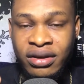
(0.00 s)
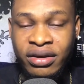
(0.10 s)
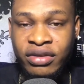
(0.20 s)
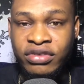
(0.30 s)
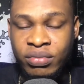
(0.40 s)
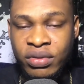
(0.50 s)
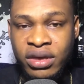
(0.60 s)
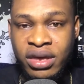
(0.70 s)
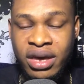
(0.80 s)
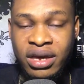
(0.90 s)
recipe
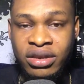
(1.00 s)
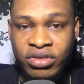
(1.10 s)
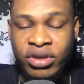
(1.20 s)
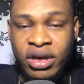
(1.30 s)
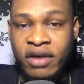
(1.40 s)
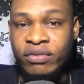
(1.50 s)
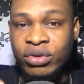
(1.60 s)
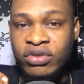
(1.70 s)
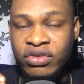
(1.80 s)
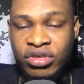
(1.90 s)
here in this channel. I have
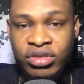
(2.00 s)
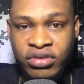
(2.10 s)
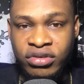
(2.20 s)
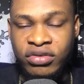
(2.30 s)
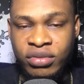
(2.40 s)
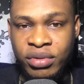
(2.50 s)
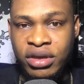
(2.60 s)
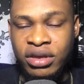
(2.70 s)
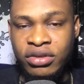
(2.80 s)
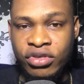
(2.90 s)
not teach this recipe
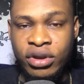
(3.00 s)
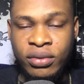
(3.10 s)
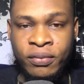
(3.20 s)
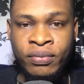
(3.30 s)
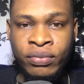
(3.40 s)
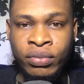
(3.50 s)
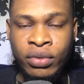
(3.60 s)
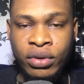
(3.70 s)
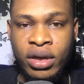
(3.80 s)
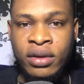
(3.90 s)
here in the channel,
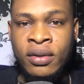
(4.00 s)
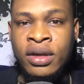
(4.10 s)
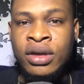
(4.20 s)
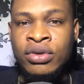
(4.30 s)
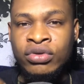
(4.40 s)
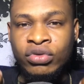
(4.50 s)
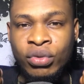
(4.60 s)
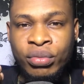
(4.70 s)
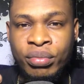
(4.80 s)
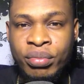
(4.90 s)
okay.
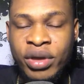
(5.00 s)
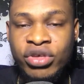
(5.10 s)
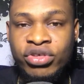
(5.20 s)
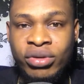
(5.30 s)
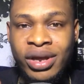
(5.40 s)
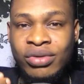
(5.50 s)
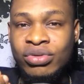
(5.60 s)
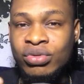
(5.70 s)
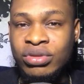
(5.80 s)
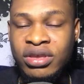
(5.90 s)
So make sure that you
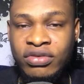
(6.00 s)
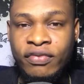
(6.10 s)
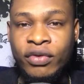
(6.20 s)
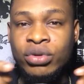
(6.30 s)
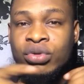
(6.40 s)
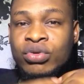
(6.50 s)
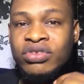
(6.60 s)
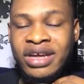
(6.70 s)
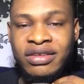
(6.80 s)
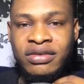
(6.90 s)
do this for
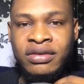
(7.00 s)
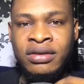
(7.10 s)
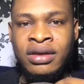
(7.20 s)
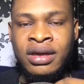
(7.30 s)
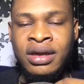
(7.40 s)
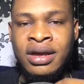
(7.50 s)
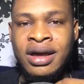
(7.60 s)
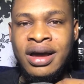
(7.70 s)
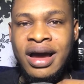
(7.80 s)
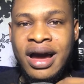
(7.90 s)
those that
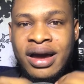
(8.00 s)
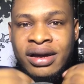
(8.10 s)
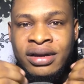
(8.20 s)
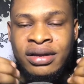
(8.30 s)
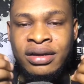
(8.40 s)
are